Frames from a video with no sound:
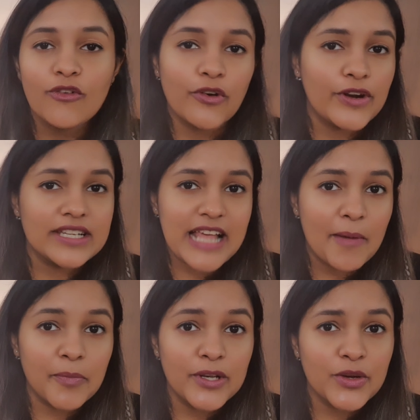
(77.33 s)
For
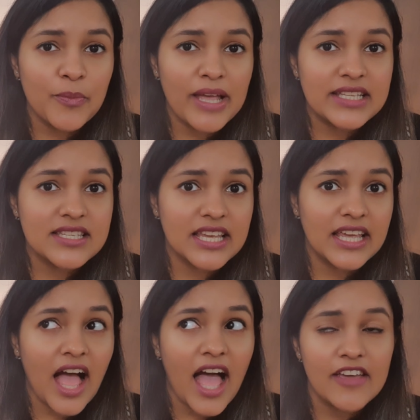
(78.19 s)
example, you might
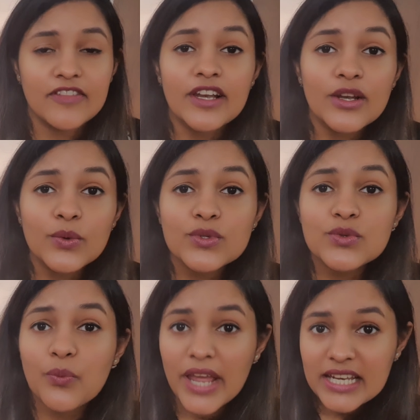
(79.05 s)
say, I will
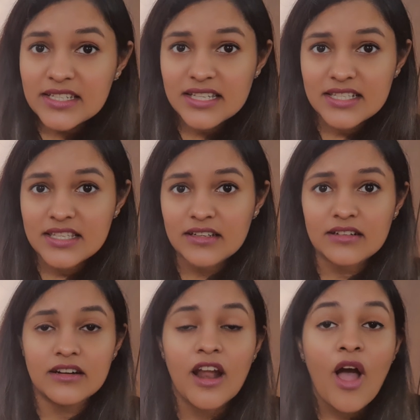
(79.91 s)
lose weight this
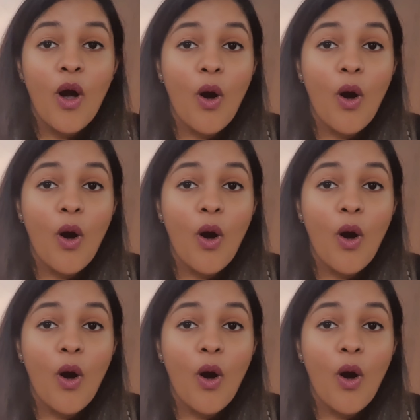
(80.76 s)
year,